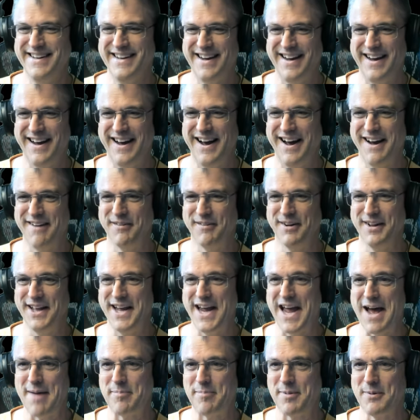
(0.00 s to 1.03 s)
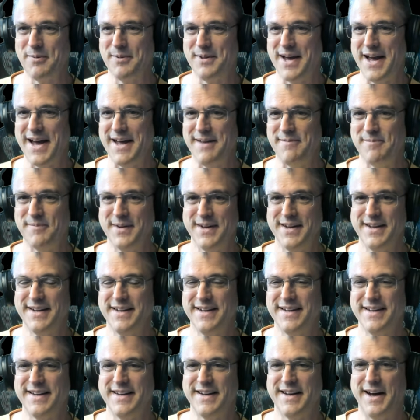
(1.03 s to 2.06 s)
uh, really happy with that.
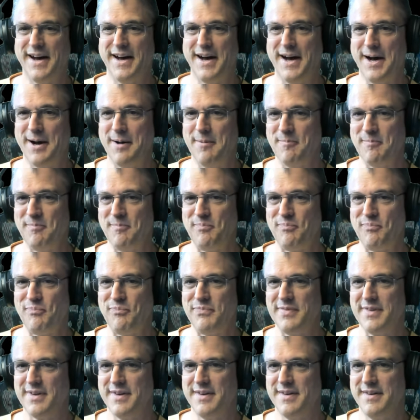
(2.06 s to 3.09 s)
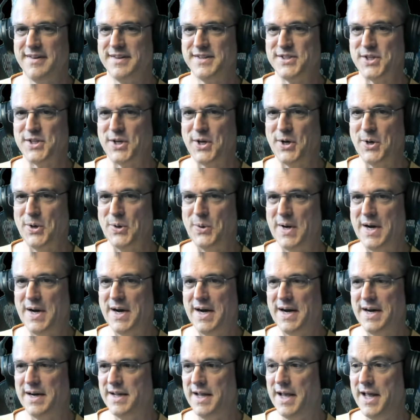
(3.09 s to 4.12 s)
Um, so
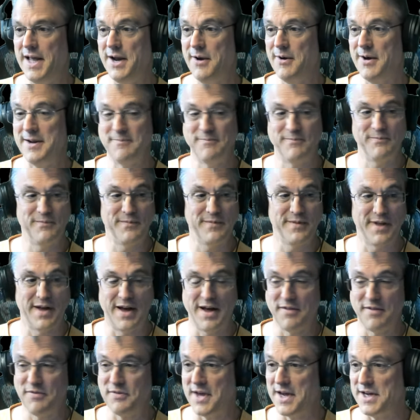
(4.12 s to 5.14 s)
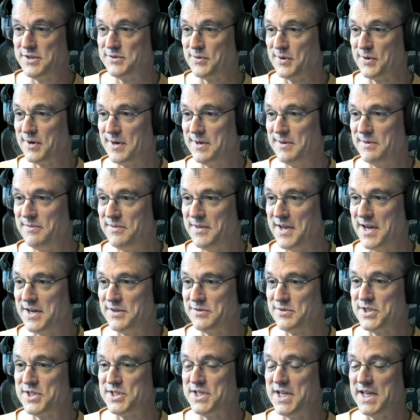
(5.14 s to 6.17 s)
uh, anyway, uh, thanks for thanks
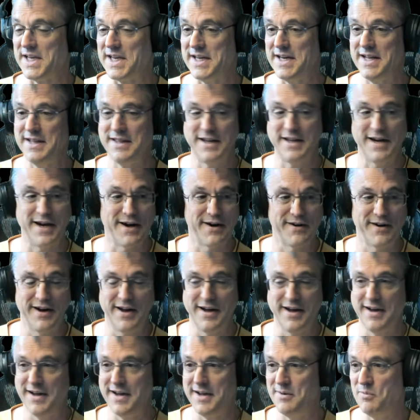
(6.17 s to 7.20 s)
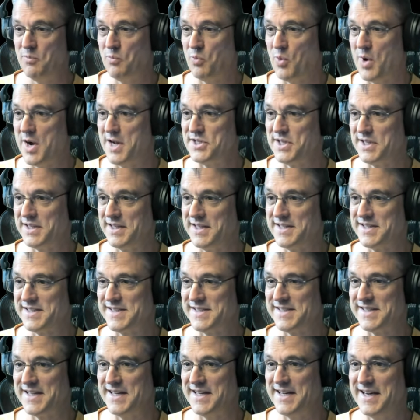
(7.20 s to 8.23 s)
for sticking in there uh, and watching
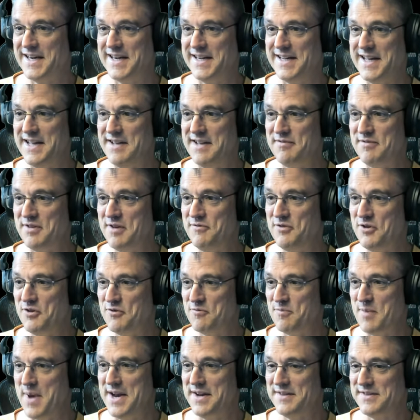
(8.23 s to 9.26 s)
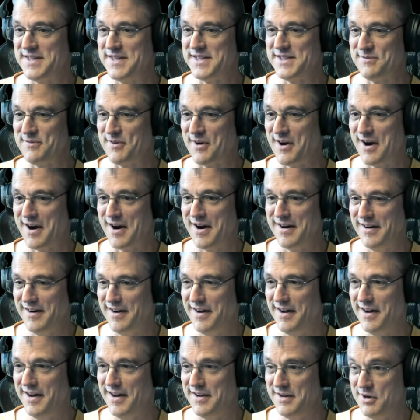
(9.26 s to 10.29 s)
this. Uh, if if you've made it this far,
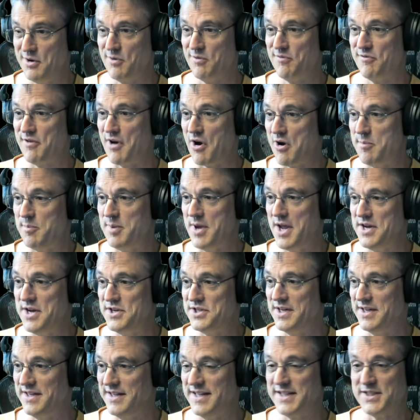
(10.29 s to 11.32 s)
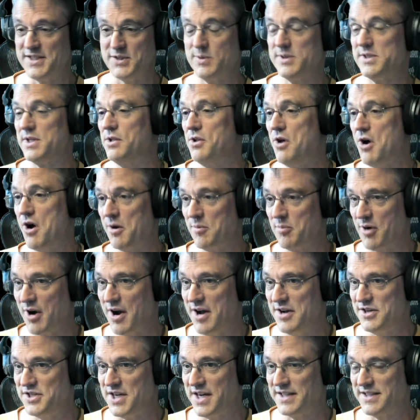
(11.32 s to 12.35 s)
uh, you're very patient. This was a long
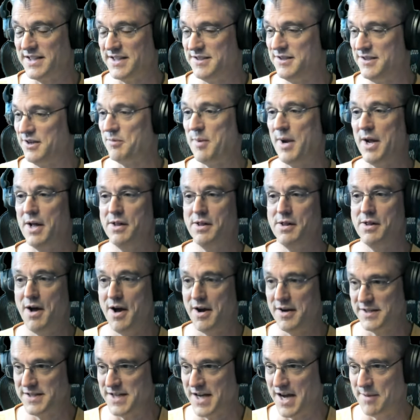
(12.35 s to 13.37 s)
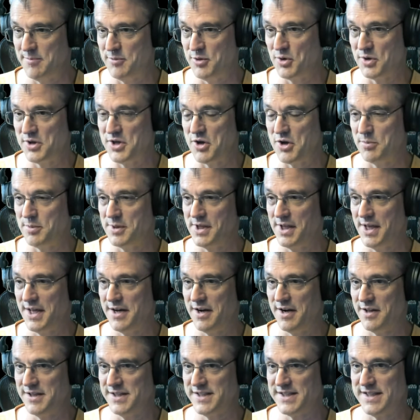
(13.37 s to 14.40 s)
project. It took me a long time to accumulate
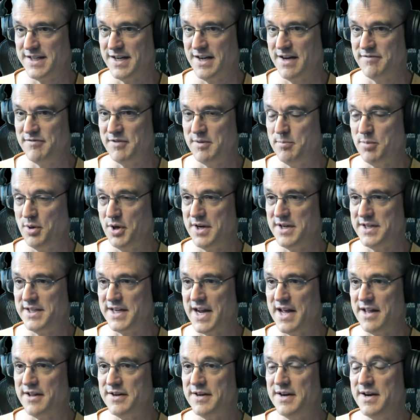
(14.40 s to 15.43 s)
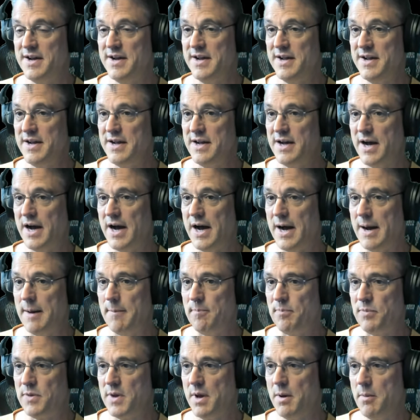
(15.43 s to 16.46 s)
all this stuff and put it together,
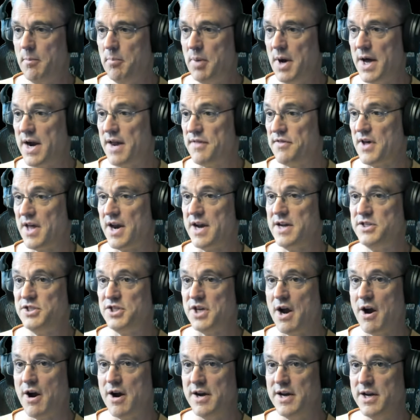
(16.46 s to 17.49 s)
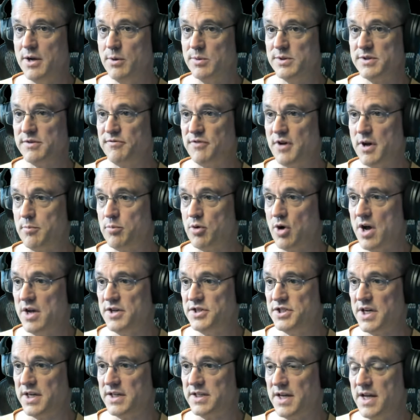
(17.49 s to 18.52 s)
um, but I thought I'd share it. It was a fun
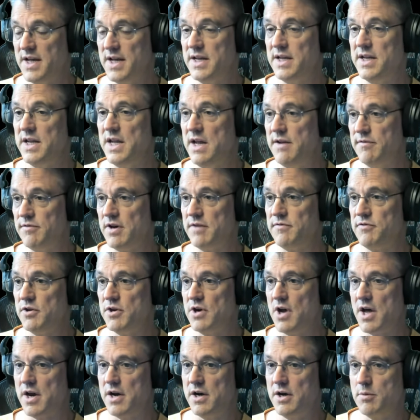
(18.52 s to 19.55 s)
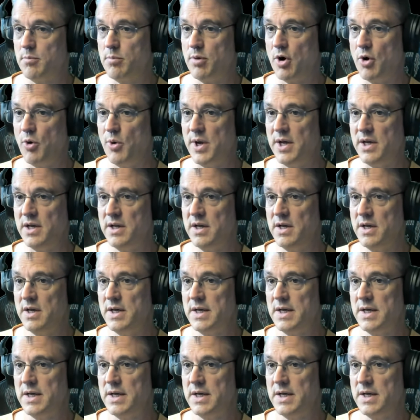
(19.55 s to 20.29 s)
project, even if you're not into brewing.